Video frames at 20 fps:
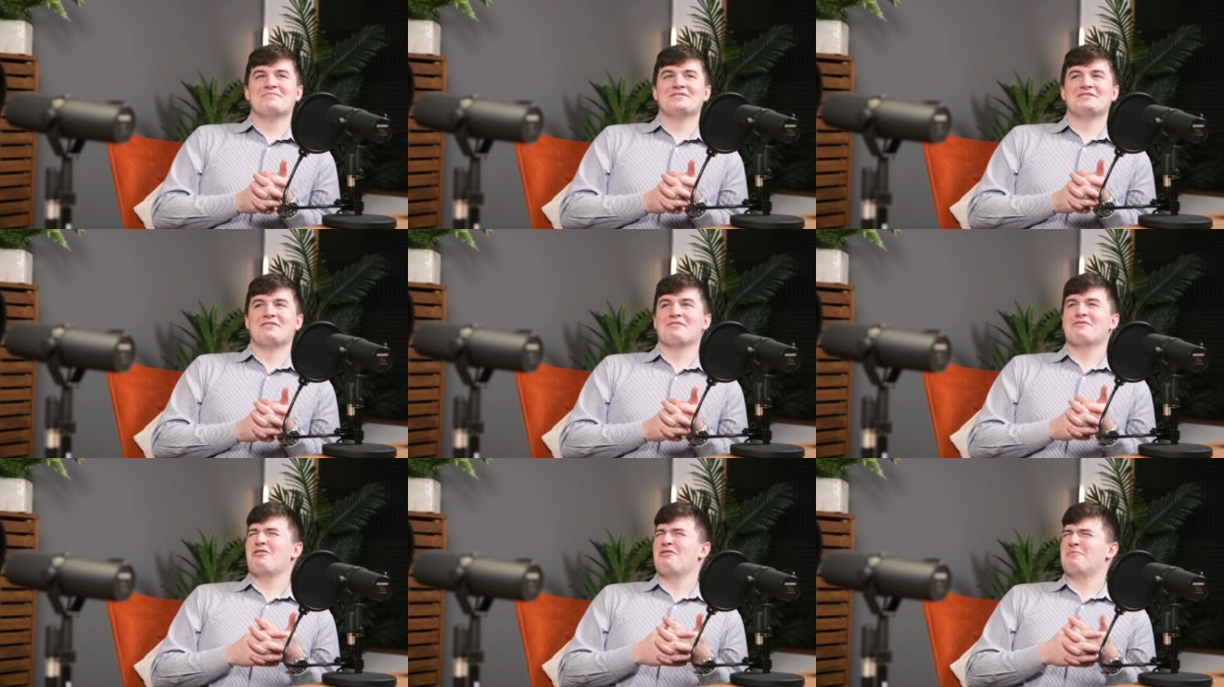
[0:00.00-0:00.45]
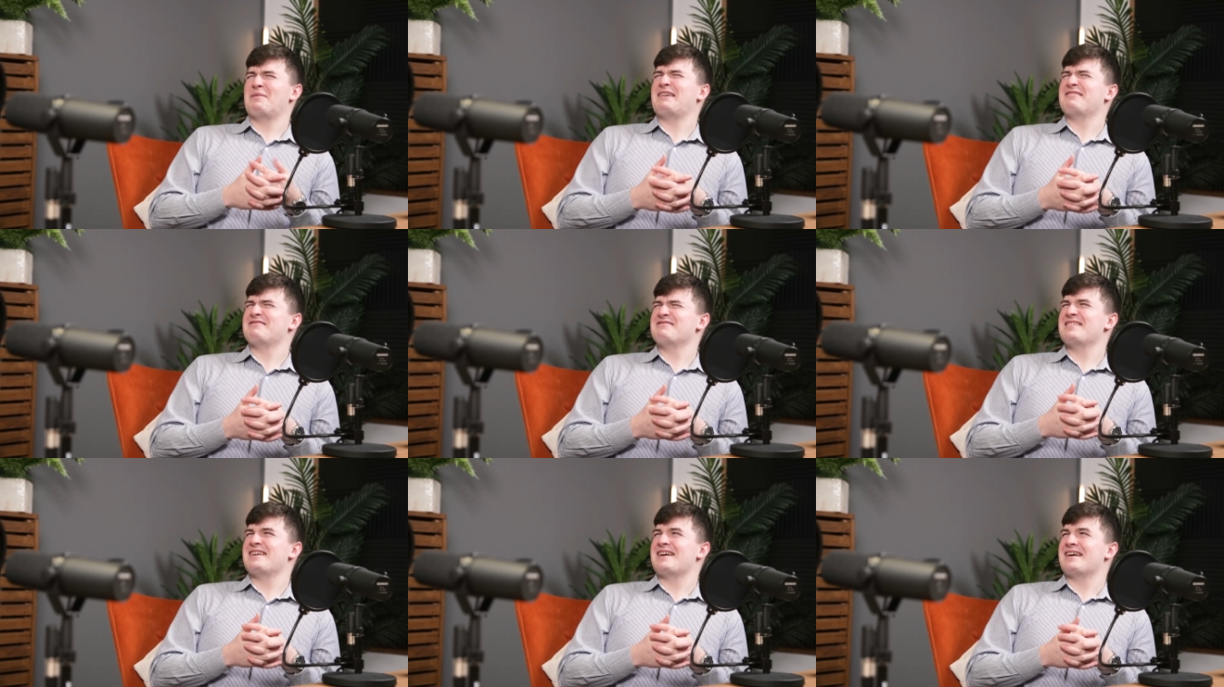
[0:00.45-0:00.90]
So I've got
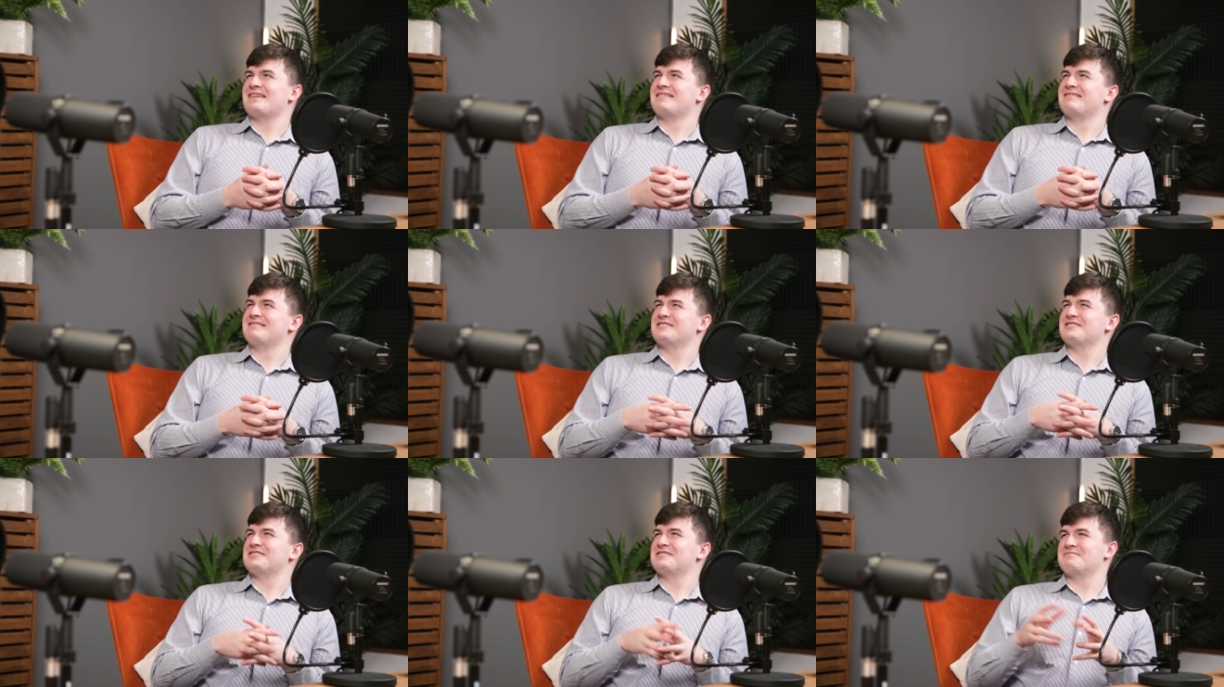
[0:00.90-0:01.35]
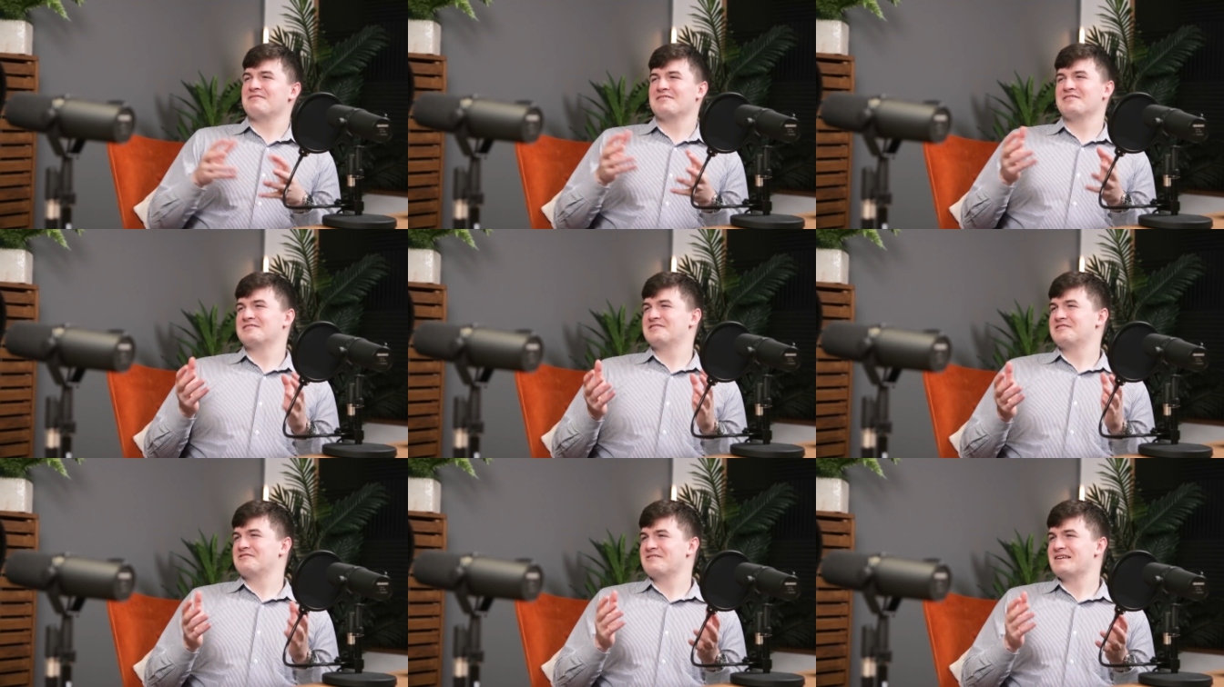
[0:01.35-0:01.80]
about just
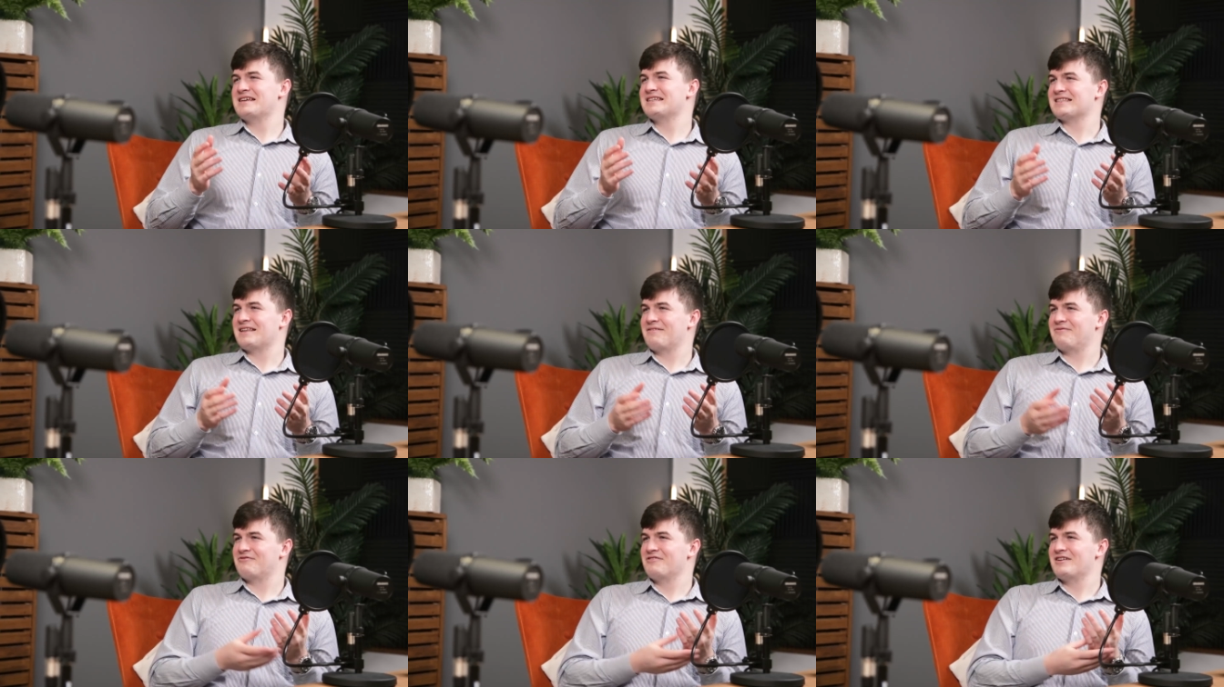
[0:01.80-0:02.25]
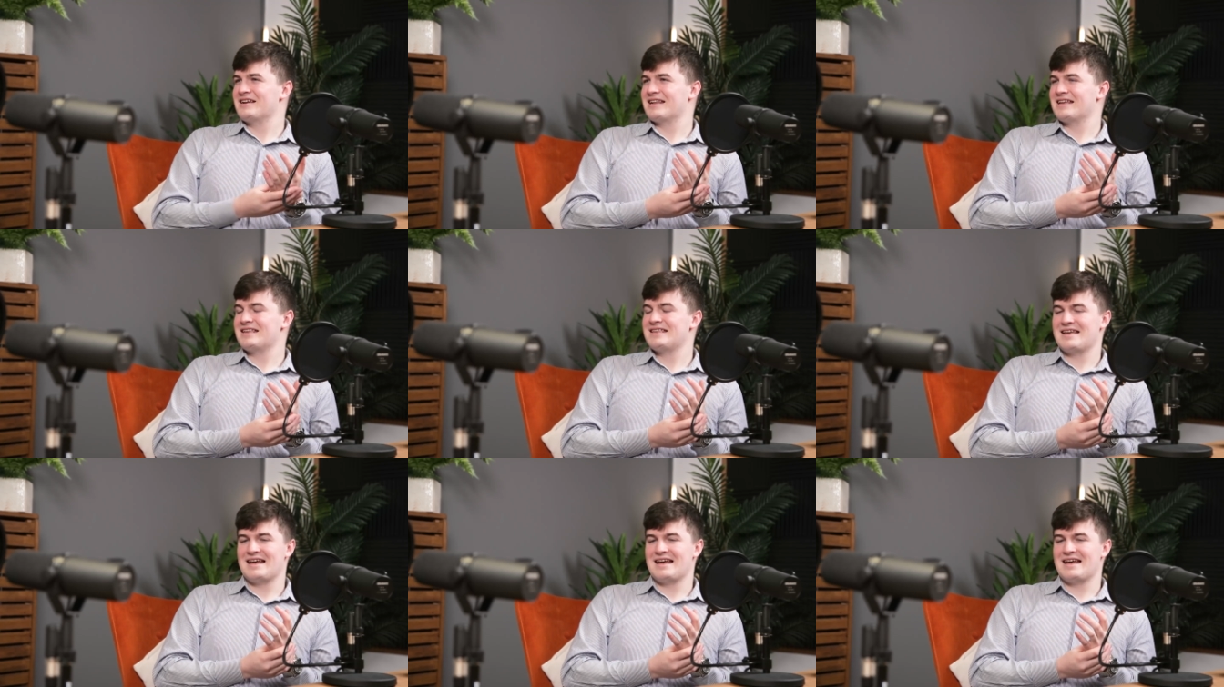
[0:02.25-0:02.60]
under 2 years left, really.